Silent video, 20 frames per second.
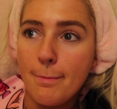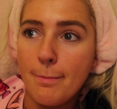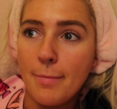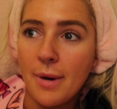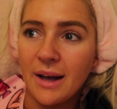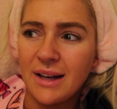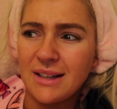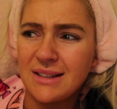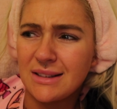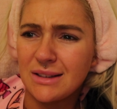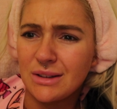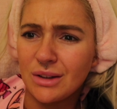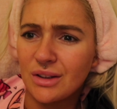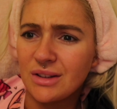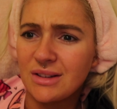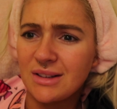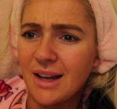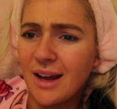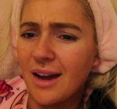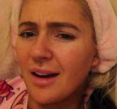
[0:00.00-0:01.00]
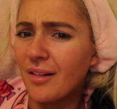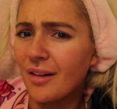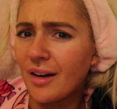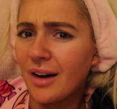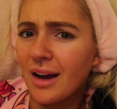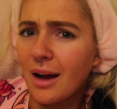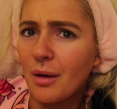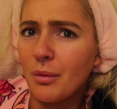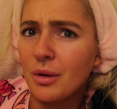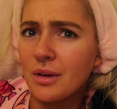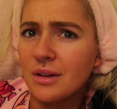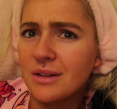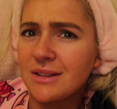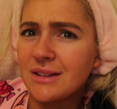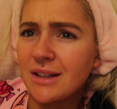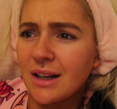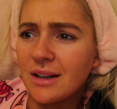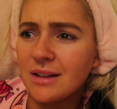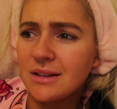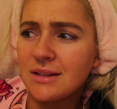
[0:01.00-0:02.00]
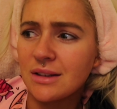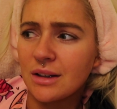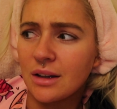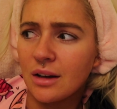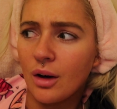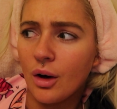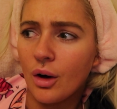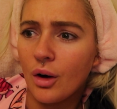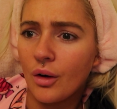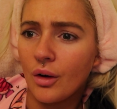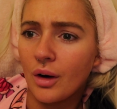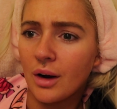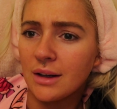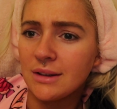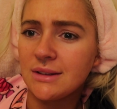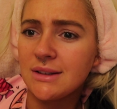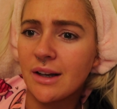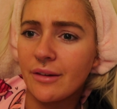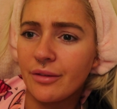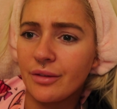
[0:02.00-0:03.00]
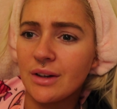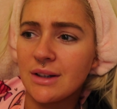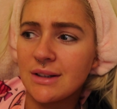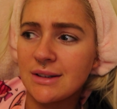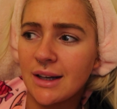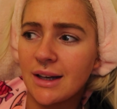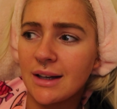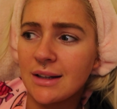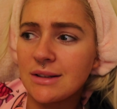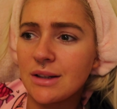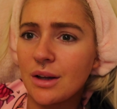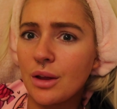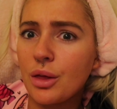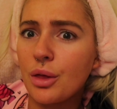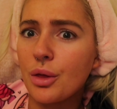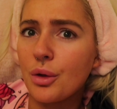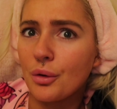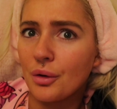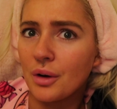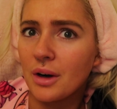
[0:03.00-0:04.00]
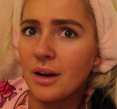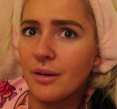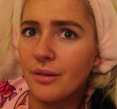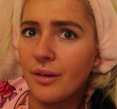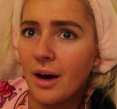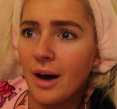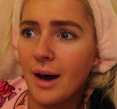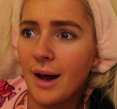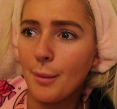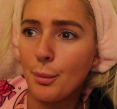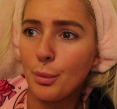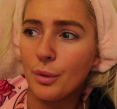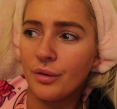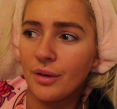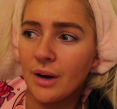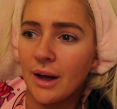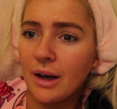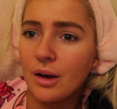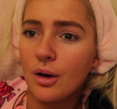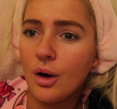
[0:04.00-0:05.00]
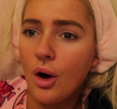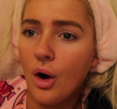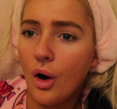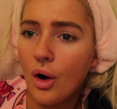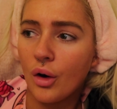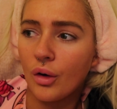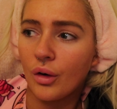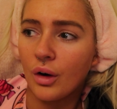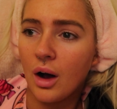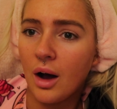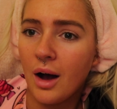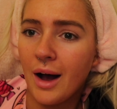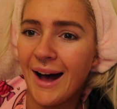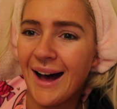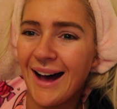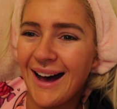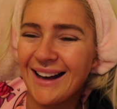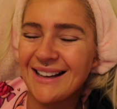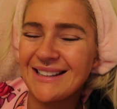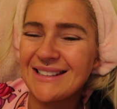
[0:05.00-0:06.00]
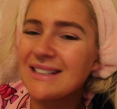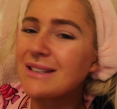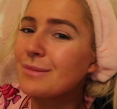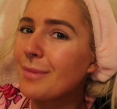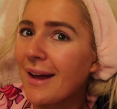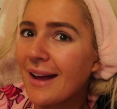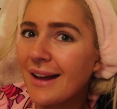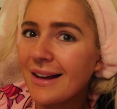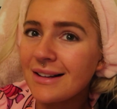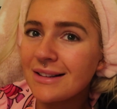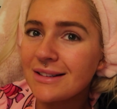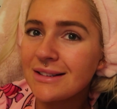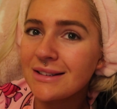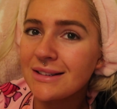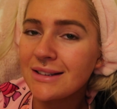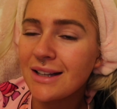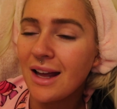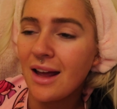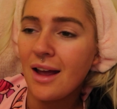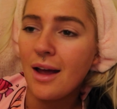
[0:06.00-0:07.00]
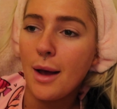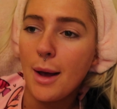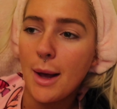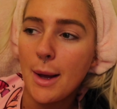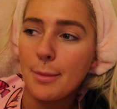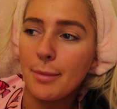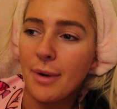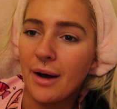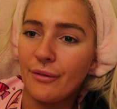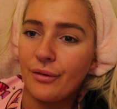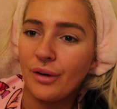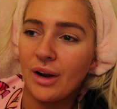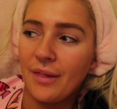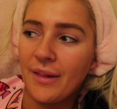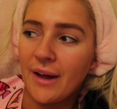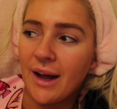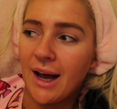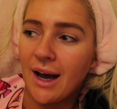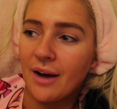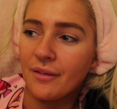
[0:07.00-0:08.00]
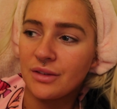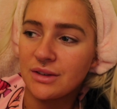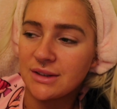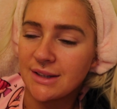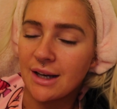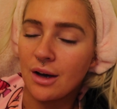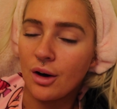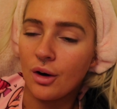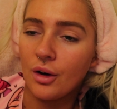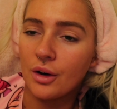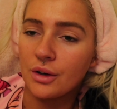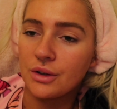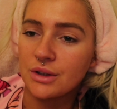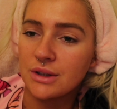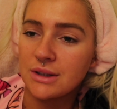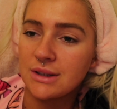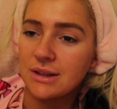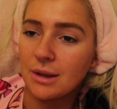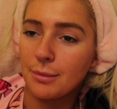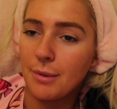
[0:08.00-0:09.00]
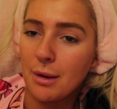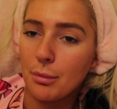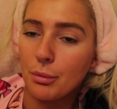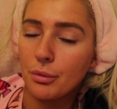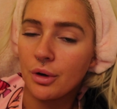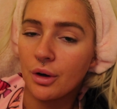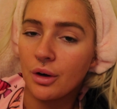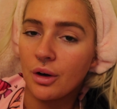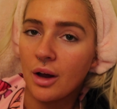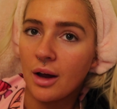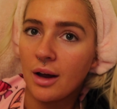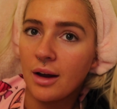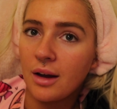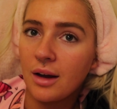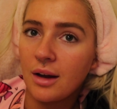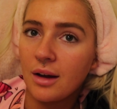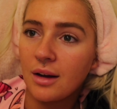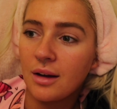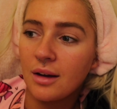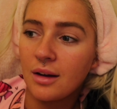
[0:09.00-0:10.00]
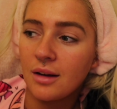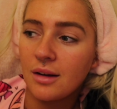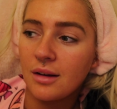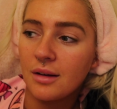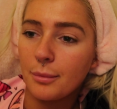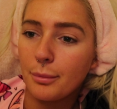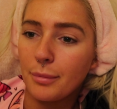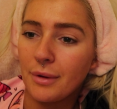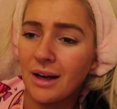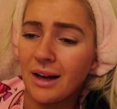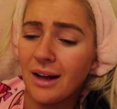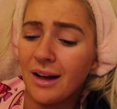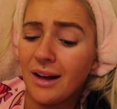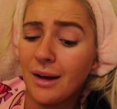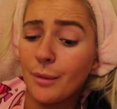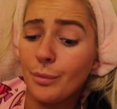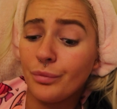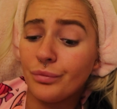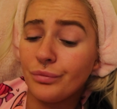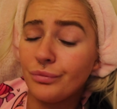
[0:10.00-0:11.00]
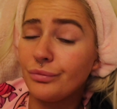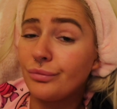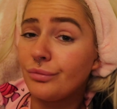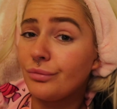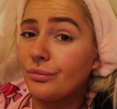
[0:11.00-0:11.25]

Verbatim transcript: But it's not scary. I wouldn't say it's a horror. I'd definitely say it's a thriller vibe with like horror aspects. But I feel like they have to say horror just so people don't like, be like, um,